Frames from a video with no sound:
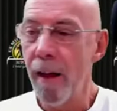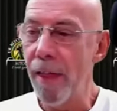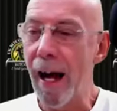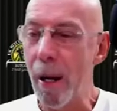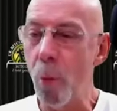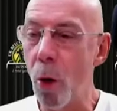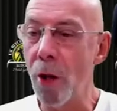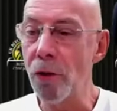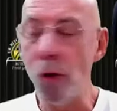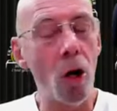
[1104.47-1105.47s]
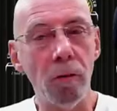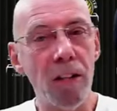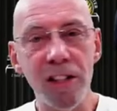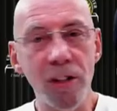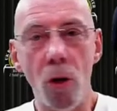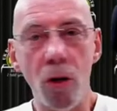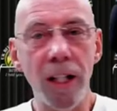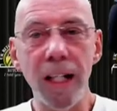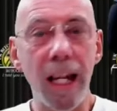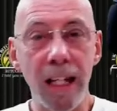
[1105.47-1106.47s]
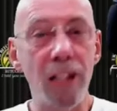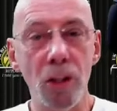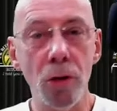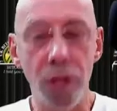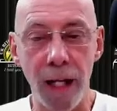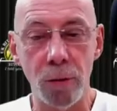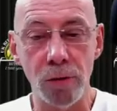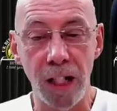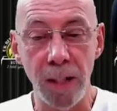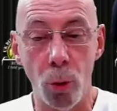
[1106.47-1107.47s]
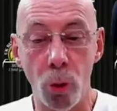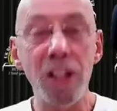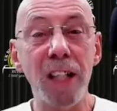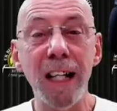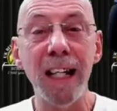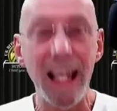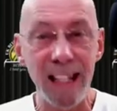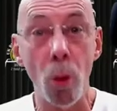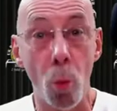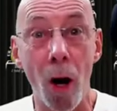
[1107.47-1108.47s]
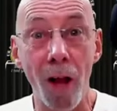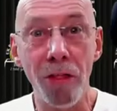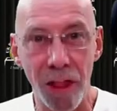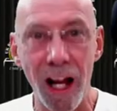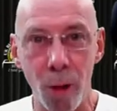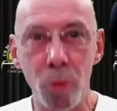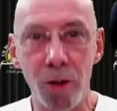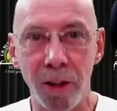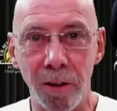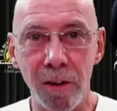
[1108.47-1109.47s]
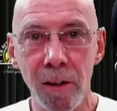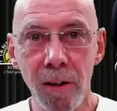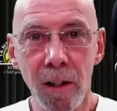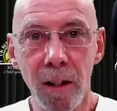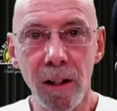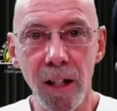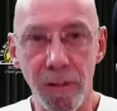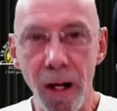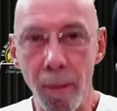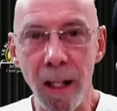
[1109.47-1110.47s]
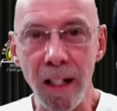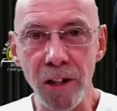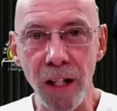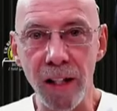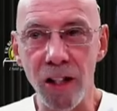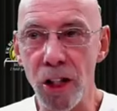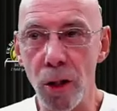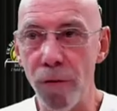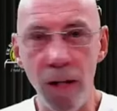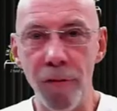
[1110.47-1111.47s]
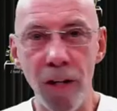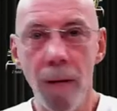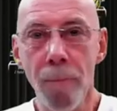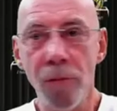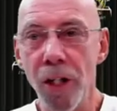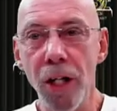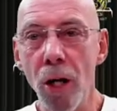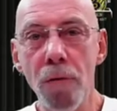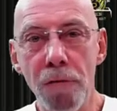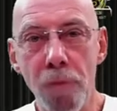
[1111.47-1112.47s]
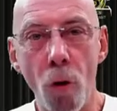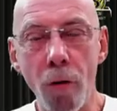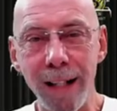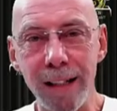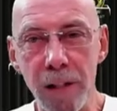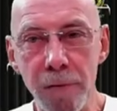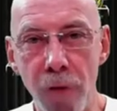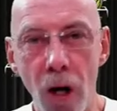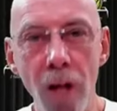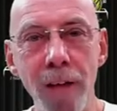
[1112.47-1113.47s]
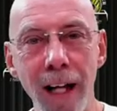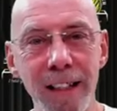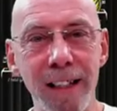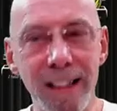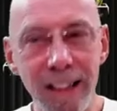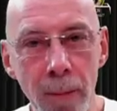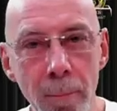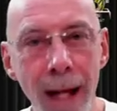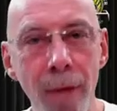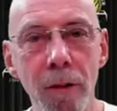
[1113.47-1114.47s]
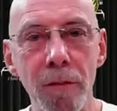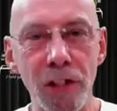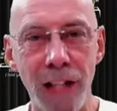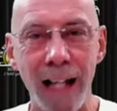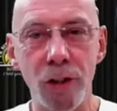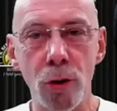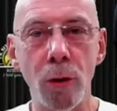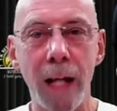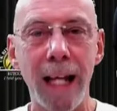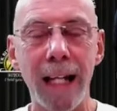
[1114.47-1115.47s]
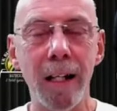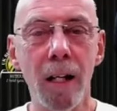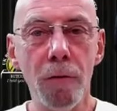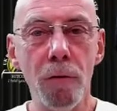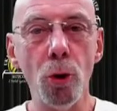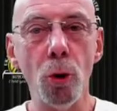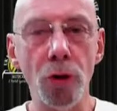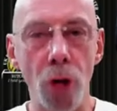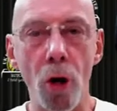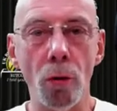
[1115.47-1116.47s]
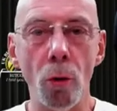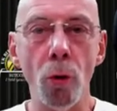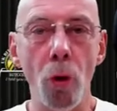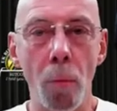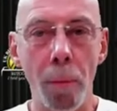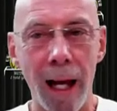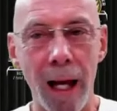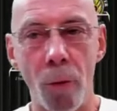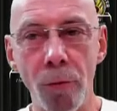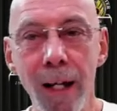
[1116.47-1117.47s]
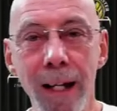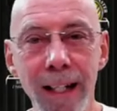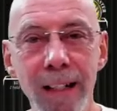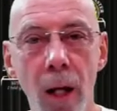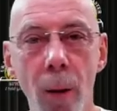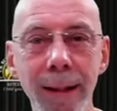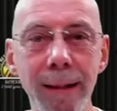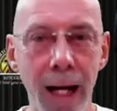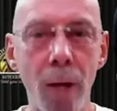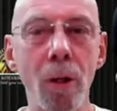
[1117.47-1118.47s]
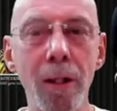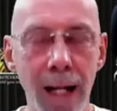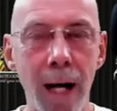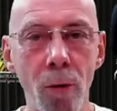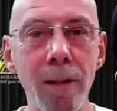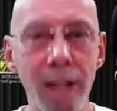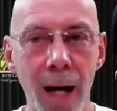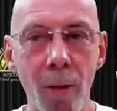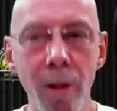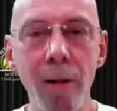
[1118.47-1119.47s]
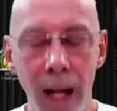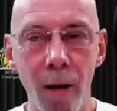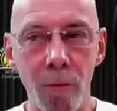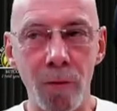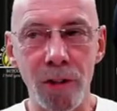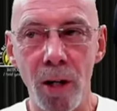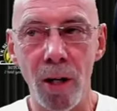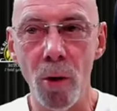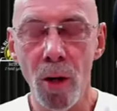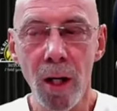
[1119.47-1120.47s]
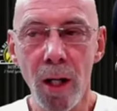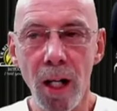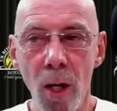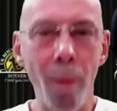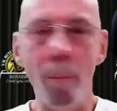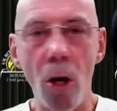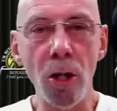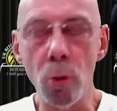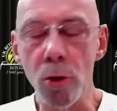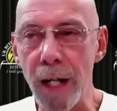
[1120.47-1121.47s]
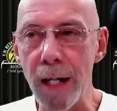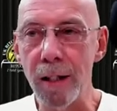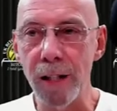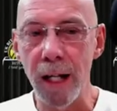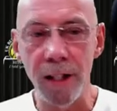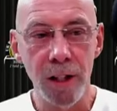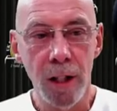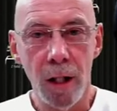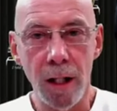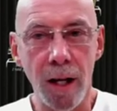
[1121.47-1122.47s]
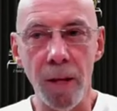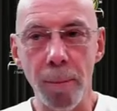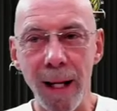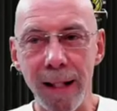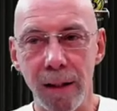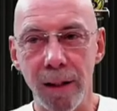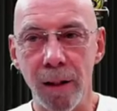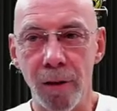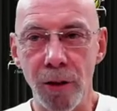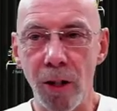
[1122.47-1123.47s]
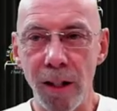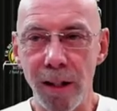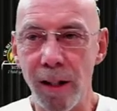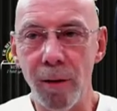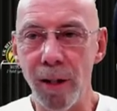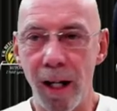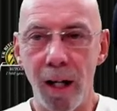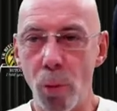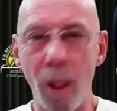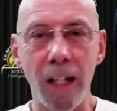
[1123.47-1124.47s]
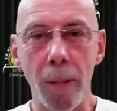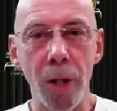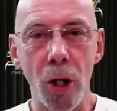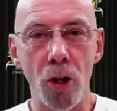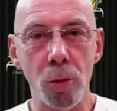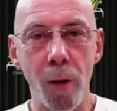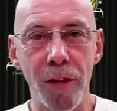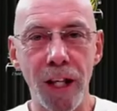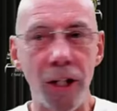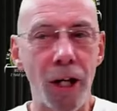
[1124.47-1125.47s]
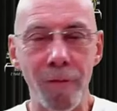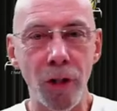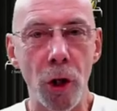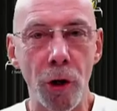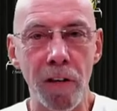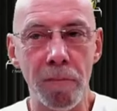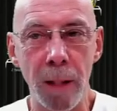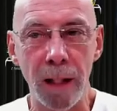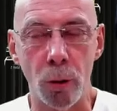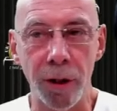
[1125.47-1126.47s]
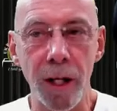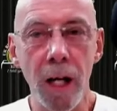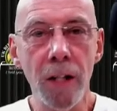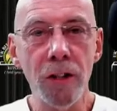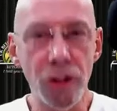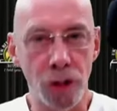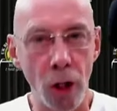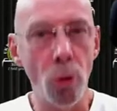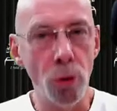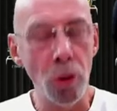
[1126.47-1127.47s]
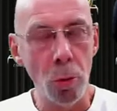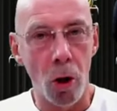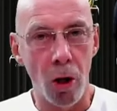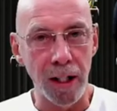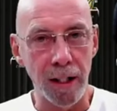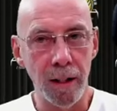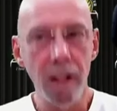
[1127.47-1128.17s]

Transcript: That $1 is not going to get you 2,000 anymore. It's going to get you 1,000, if that makes sense. So if it, you know, 4x's, 5x's, the amount of sats you're getting for your dollar or your pound is going down and down and down and down. So, you know, when Michael Saylor says, I go to bed, you know, at night, you know, wake up in a hot sweat thinking I haven't got enough Bitcoin, so do I.